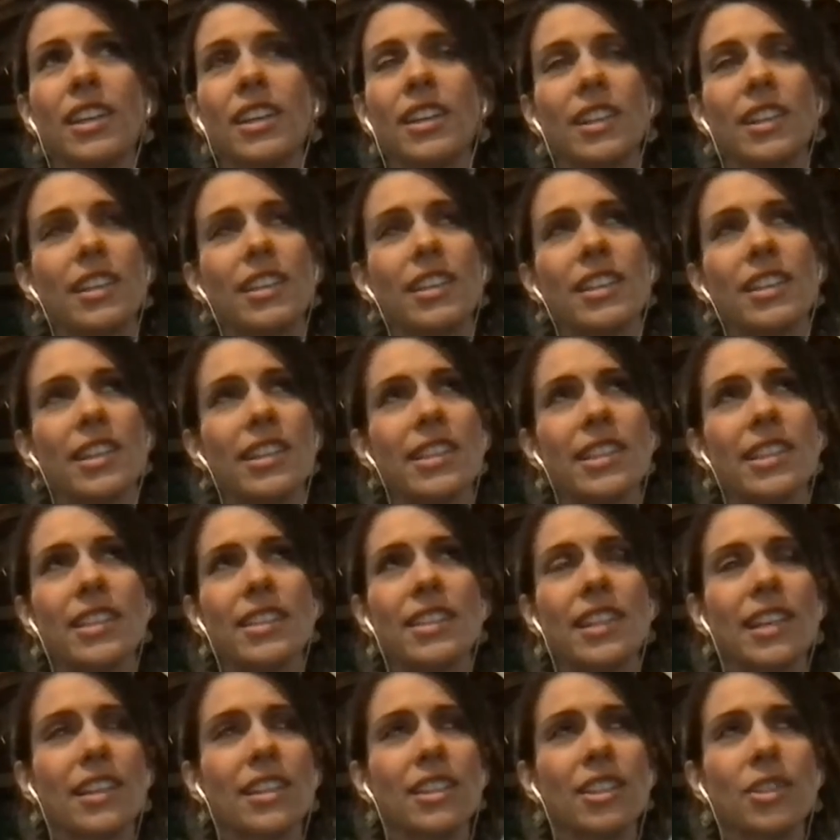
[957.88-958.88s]
it's
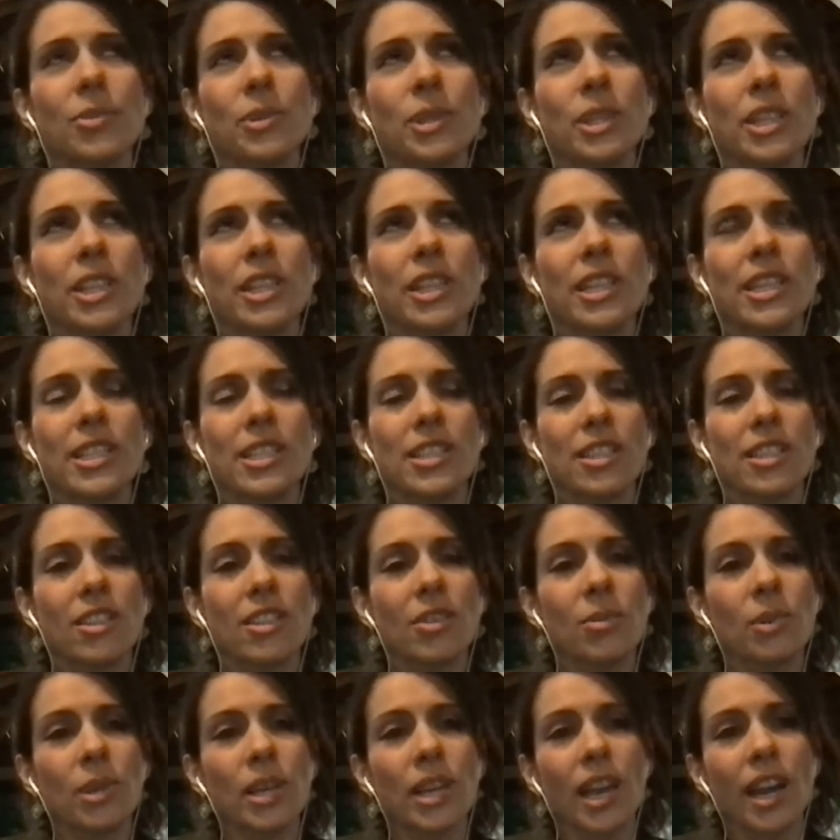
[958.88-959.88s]
exactly what it is. You know,
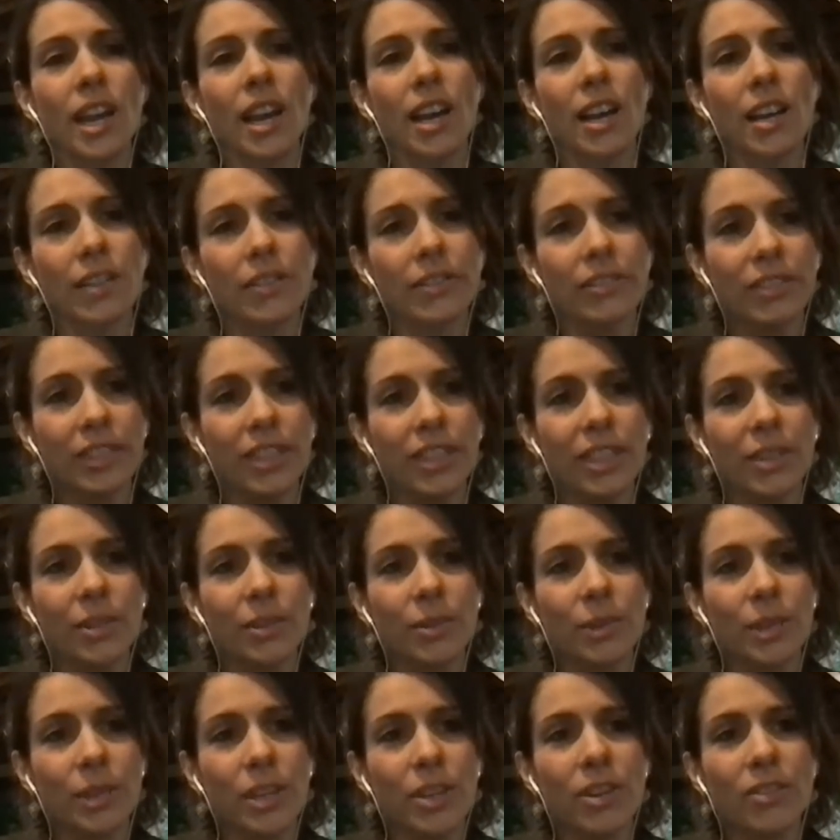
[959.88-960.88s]

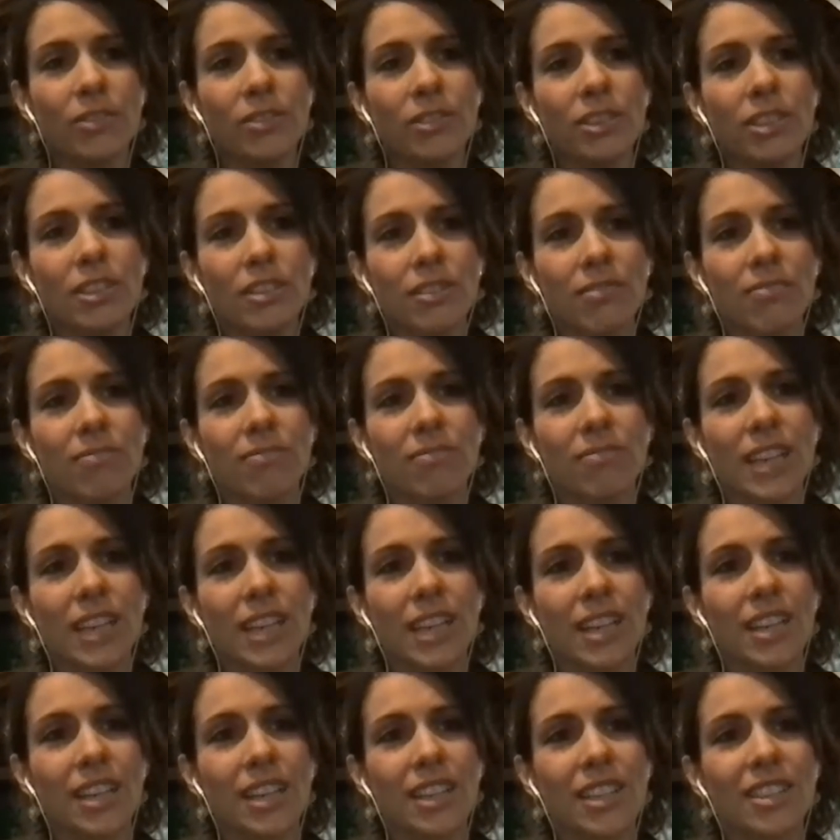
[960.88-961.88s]
we often
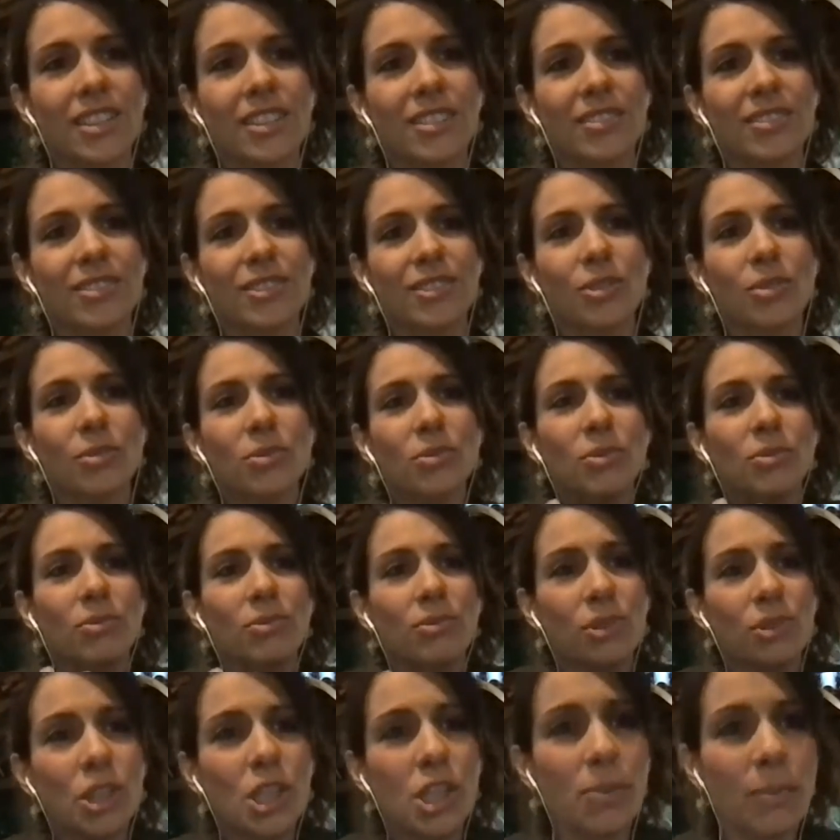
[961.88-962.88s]
don't
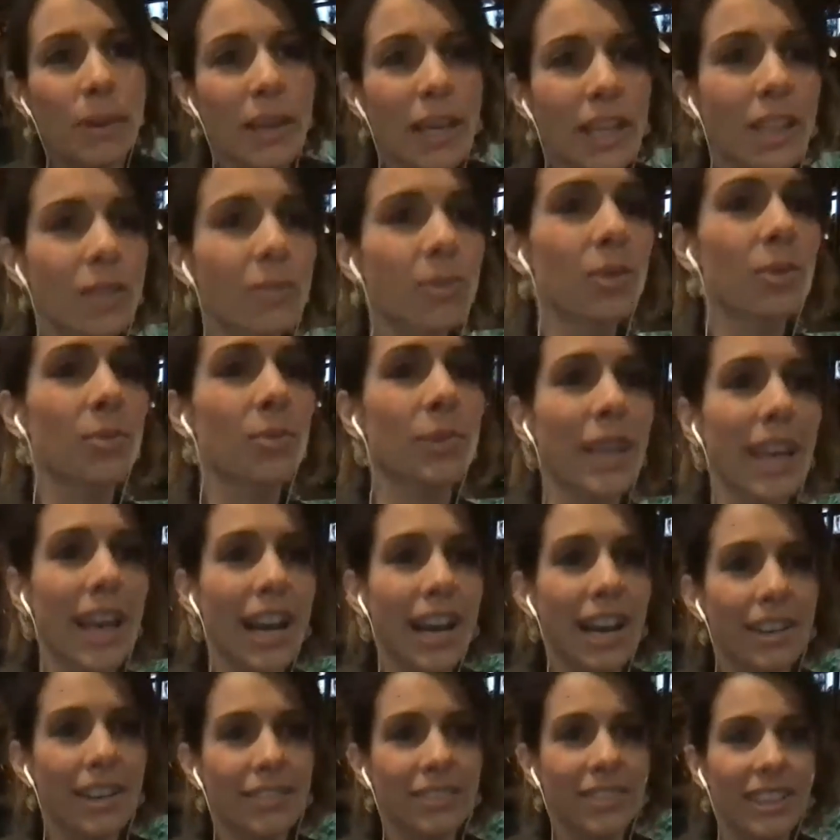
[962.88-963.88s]
respect what we
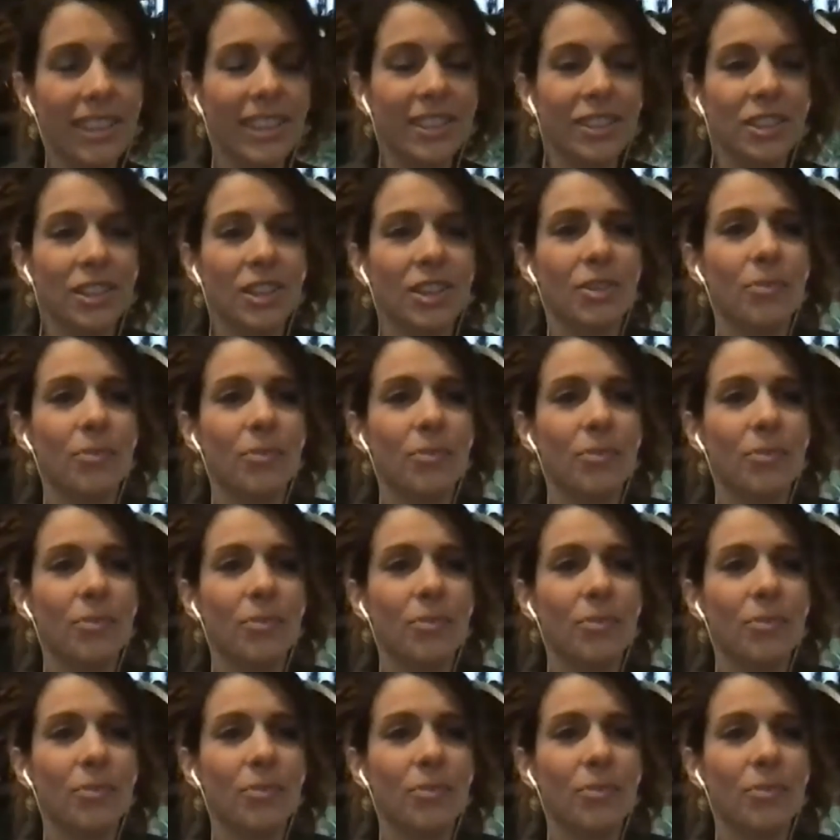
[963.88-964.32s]
have, right? Our